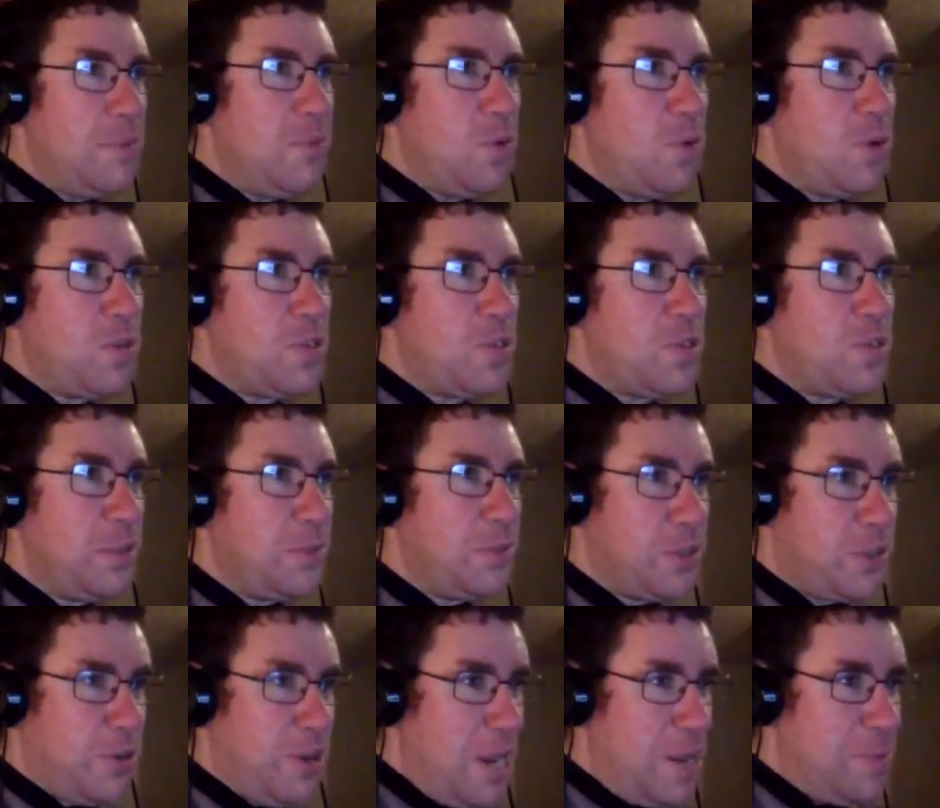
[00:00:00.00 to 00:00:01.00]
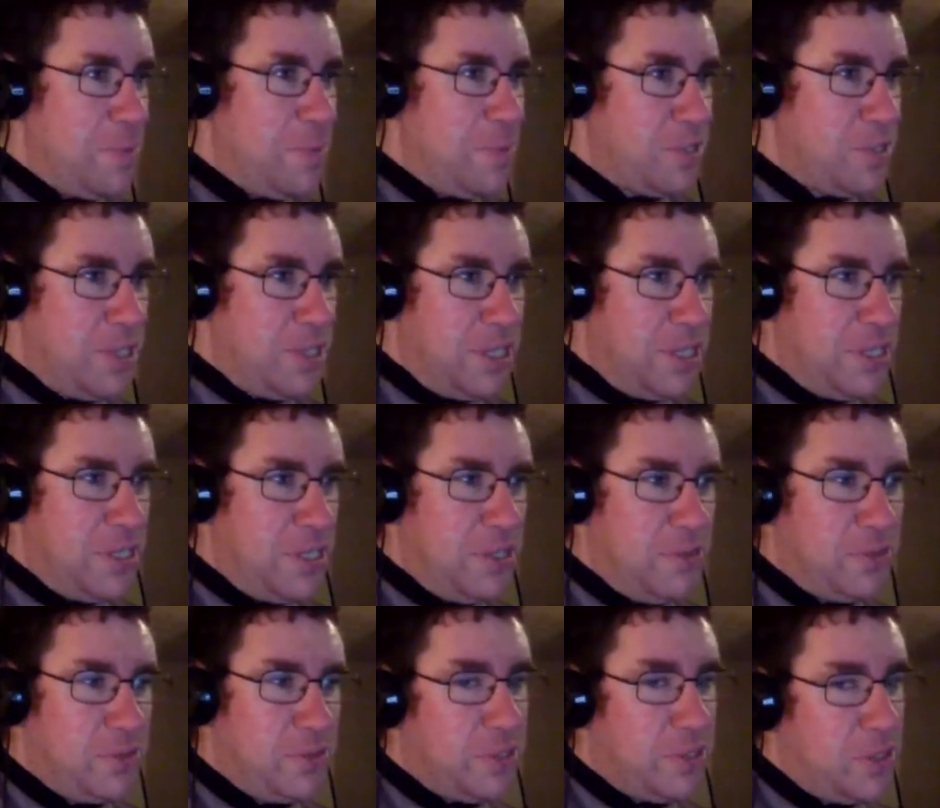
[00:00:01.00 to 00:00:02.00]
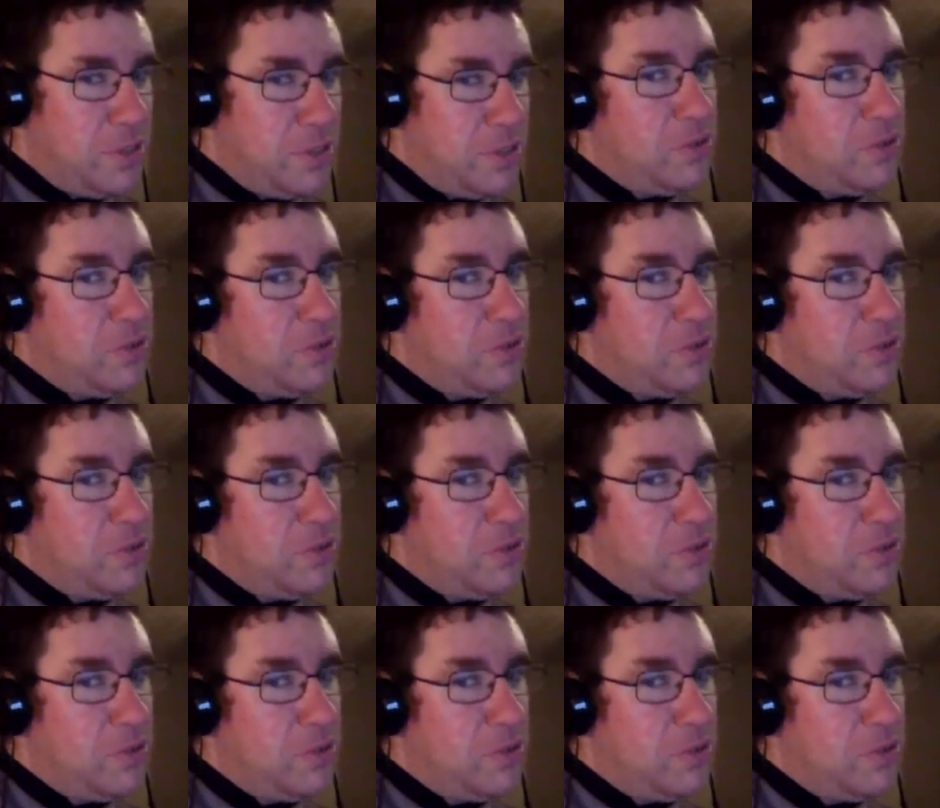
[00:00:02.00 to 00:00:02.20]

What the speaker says: more subscribers than I do. So